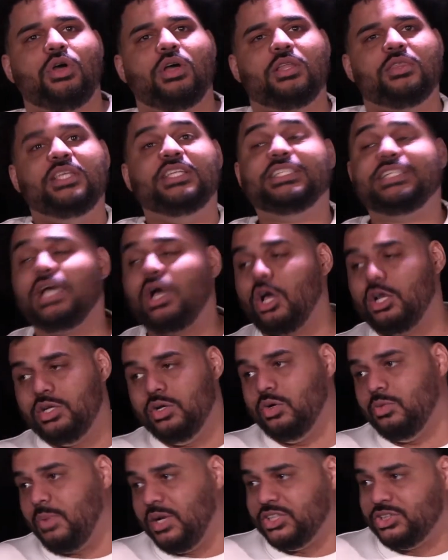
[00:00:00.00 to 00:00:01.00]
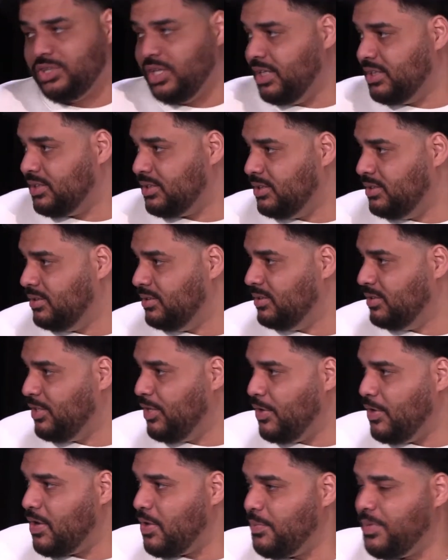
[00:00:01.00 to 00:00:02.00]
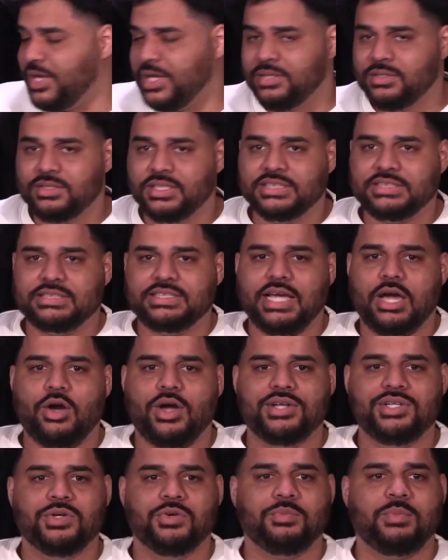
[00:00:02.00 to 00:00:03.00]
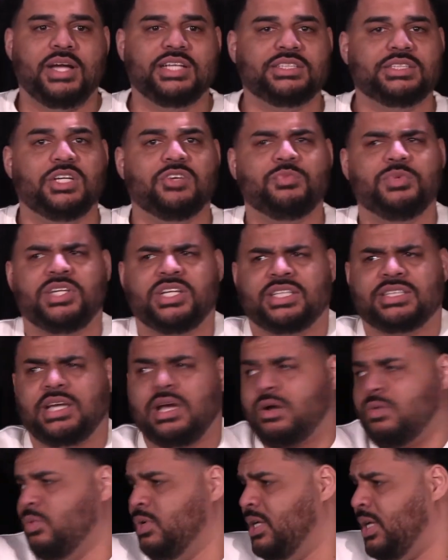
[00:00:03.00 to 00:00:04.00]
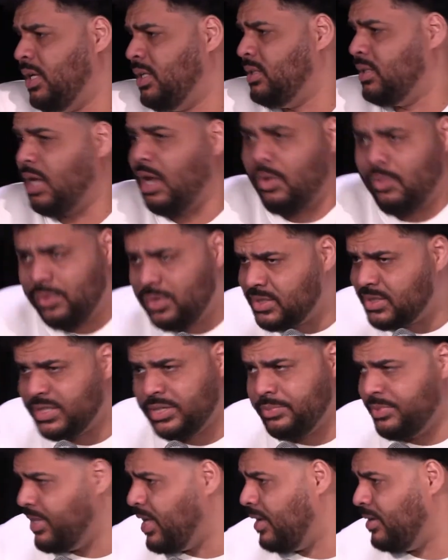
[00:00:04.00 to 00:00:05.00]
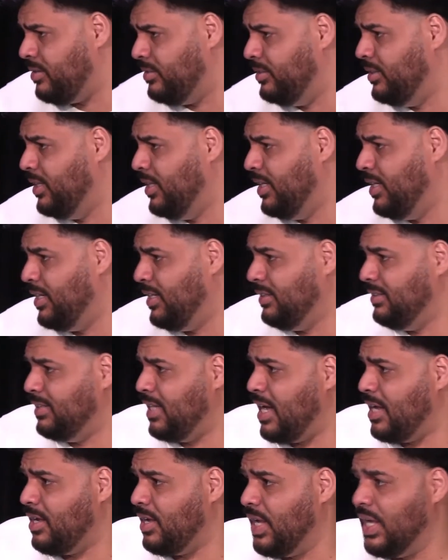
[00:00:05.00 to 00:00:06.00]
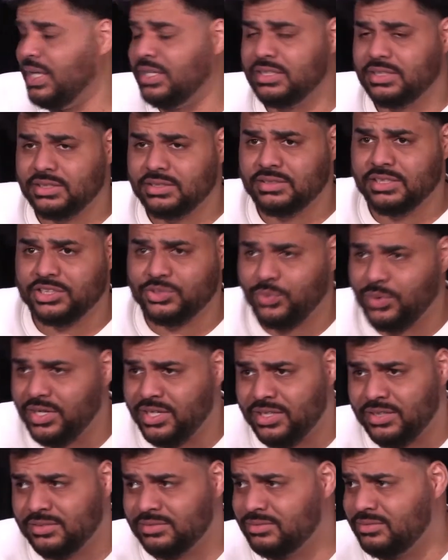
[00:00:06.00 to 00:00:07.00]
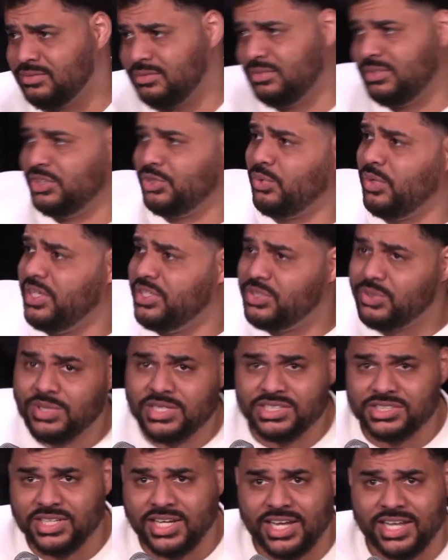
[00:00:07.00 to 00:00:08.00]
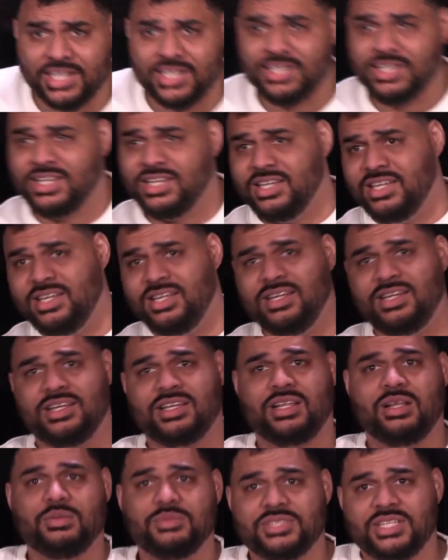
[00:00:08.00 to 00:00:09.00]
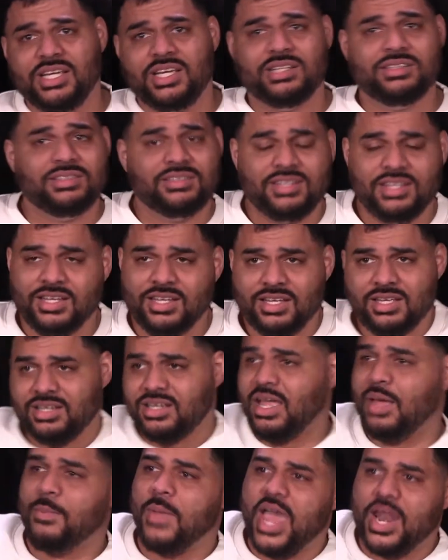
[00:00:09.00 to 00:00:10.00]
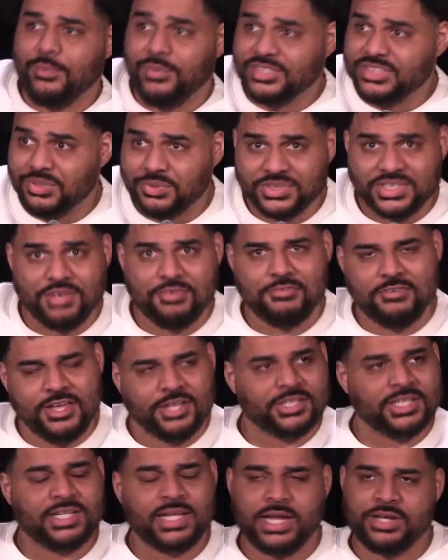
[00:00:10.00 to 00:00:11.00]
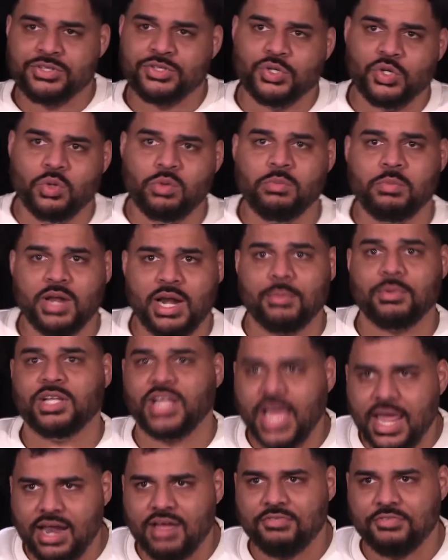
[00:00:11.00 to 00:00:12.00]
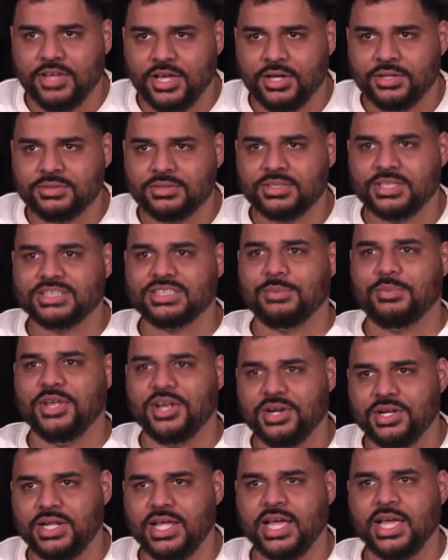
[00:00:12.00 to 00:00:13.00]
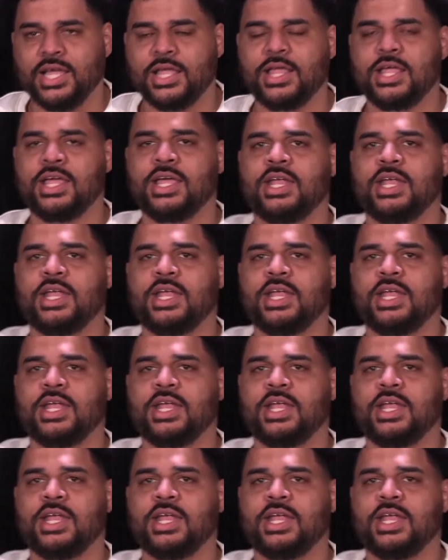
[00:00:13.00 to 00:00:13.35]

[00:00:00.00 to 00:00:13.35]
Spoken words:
This is how I deal with my stress. You know what I mean? This is how I deal with my stuff, because I was going to be the 22 each day. You know what I'm saying? Got mad at myself because I failed at that too. But I'm glad I failed because I'm here today.